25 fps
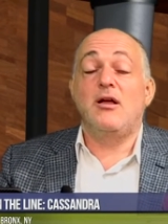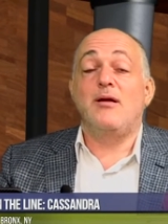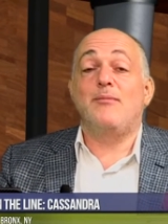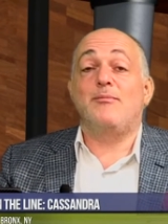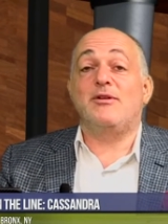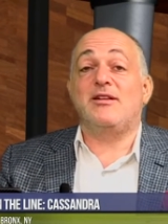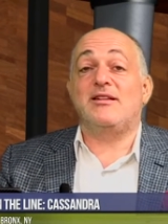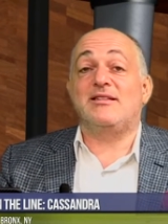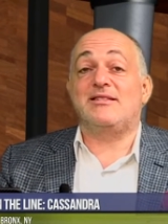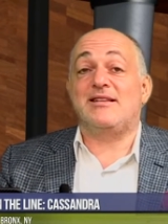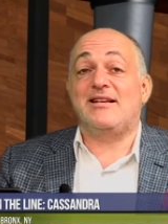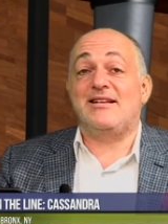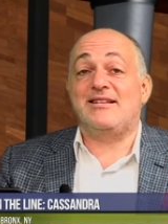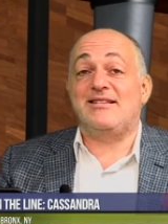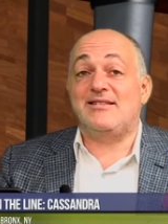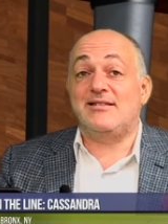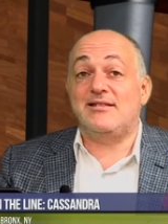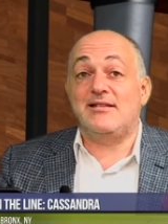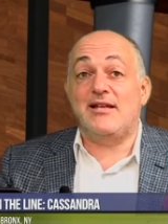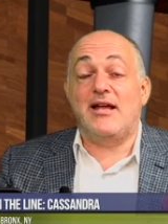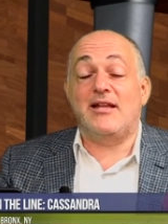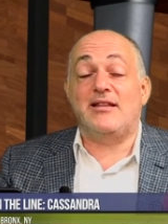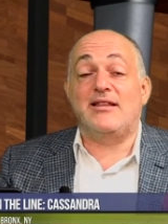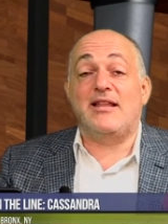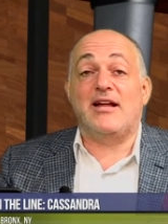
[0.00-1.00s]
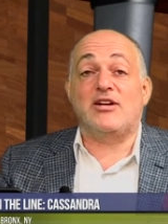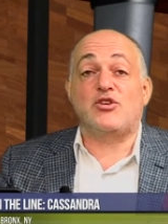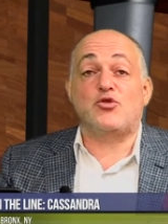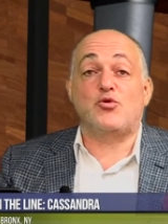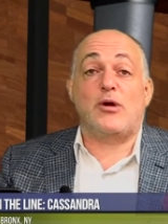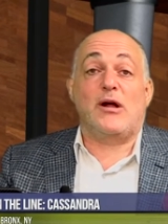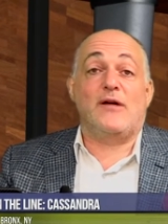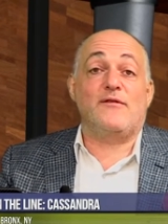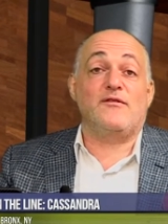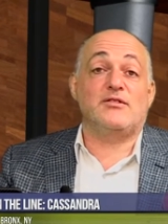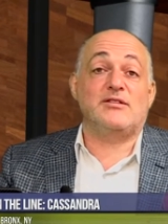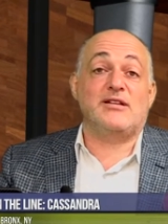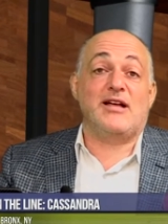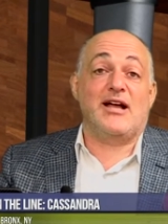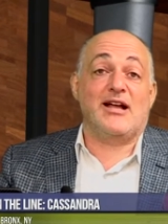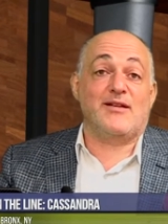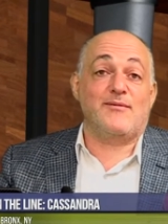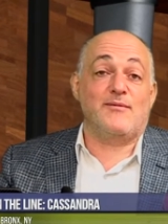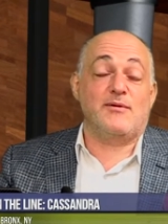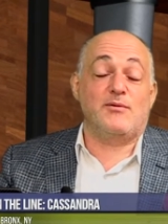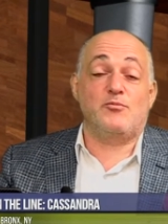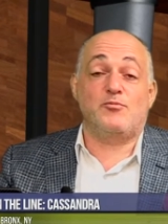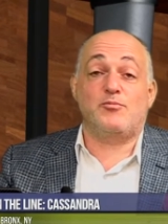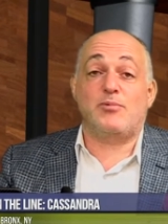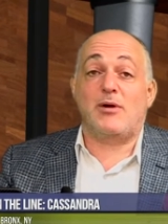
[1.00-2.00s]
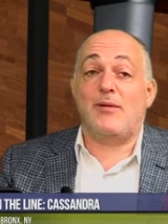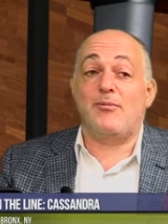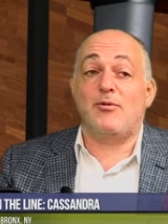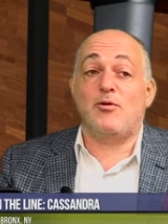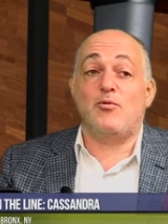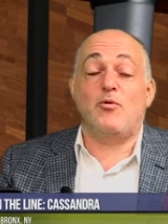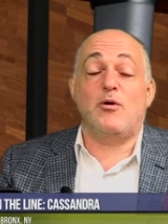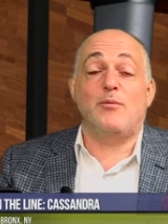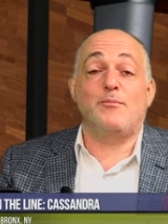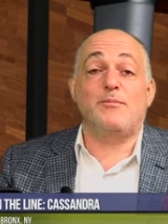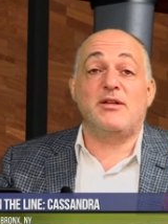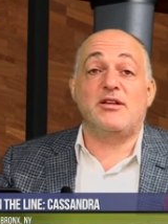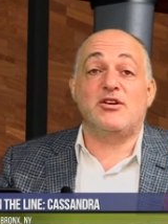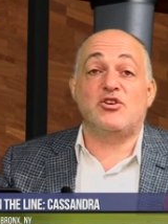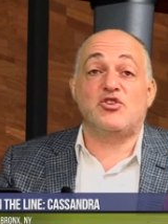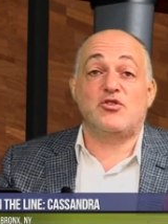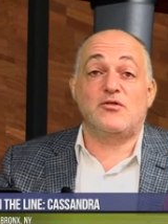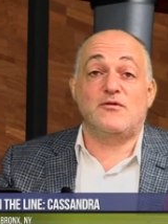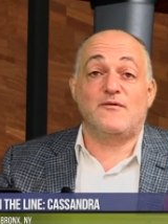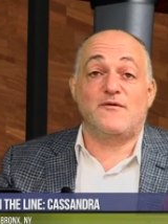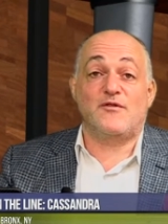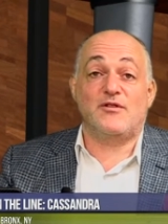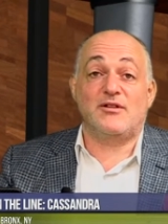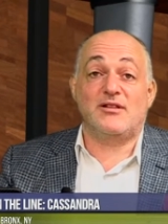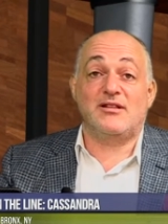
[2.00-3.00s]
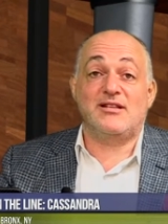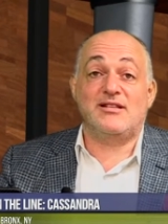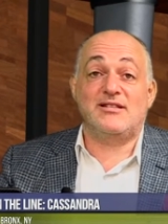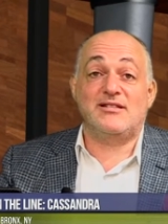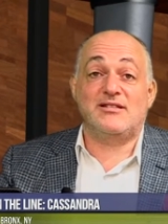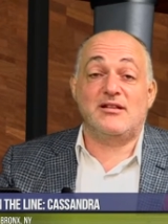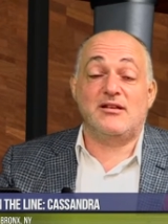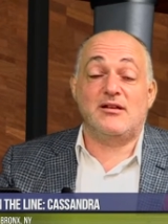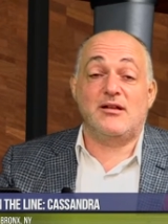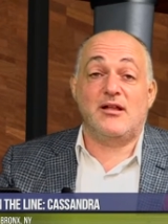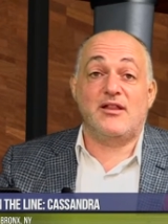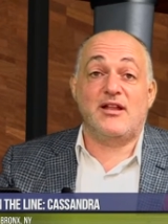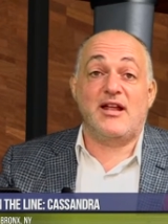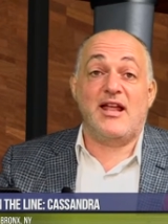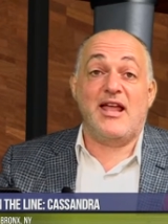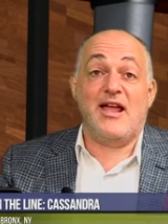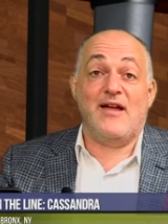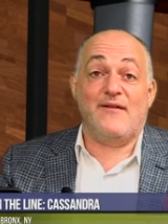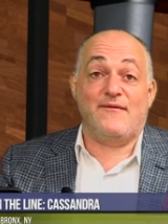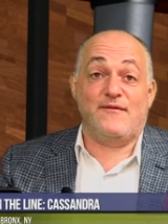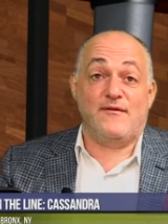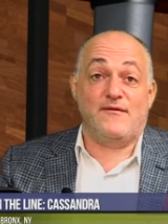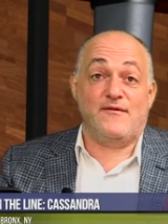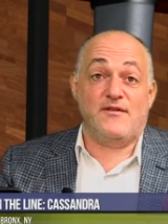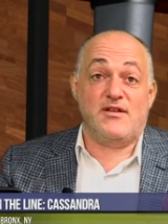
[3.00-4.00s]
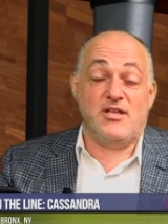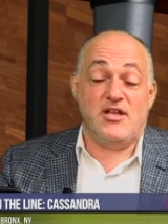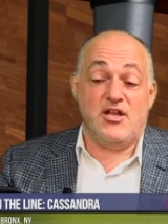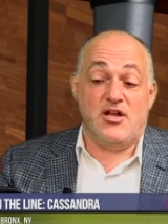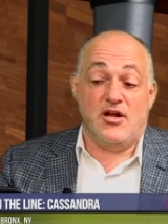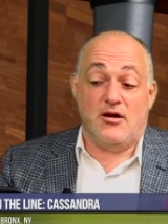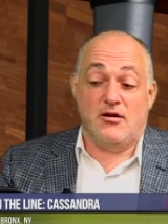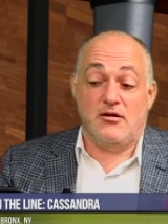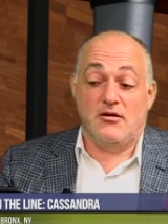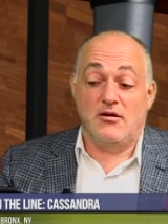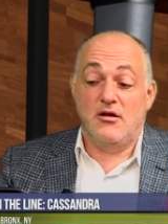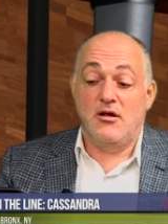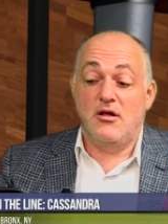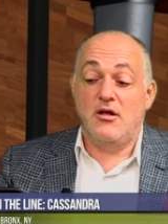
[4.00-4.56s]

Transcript: But as I said, that travel document probably won't be issued for at least another half of a year.